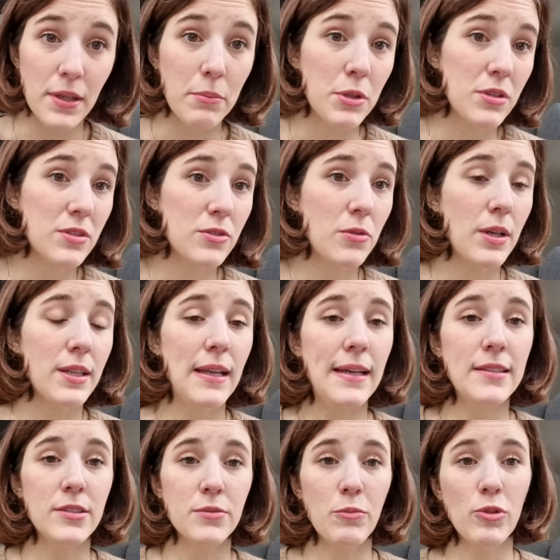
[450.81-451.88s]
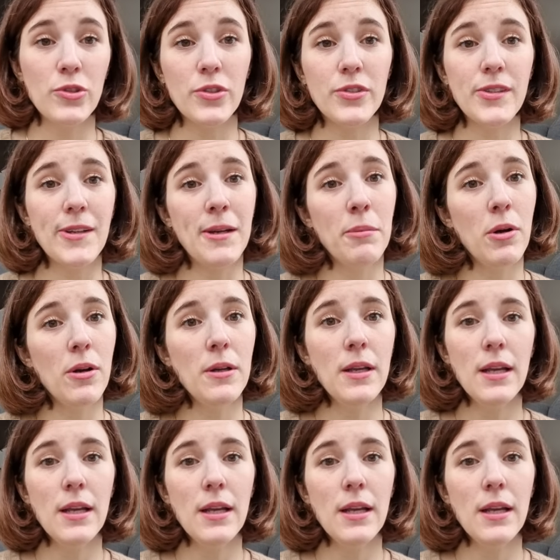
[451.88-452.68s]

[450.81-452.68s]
I mean, it's quite nice, it's more sustainable.